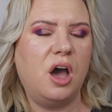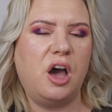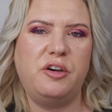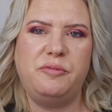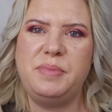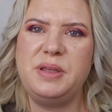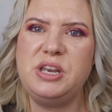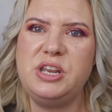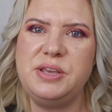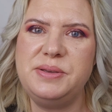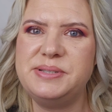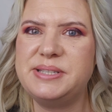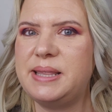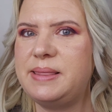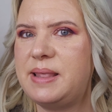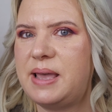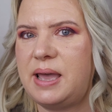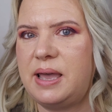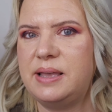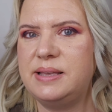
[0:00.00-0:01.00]
I've been
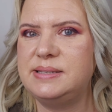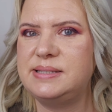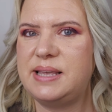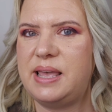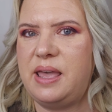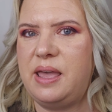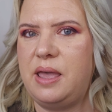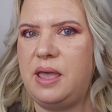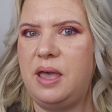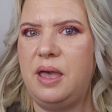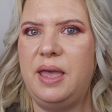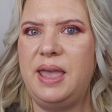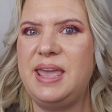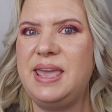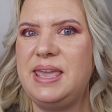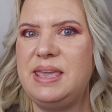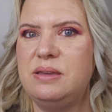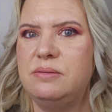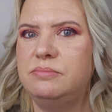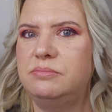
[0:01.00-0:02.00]
using that as a, a
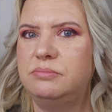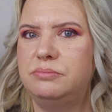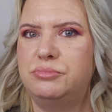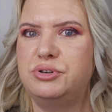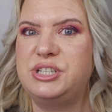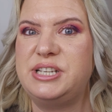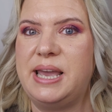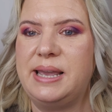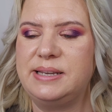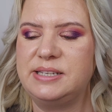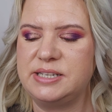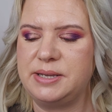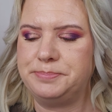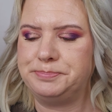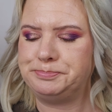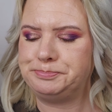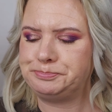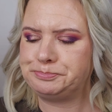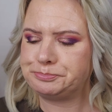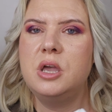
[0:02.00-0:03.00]
heat
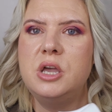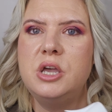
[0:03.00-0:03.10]
protectant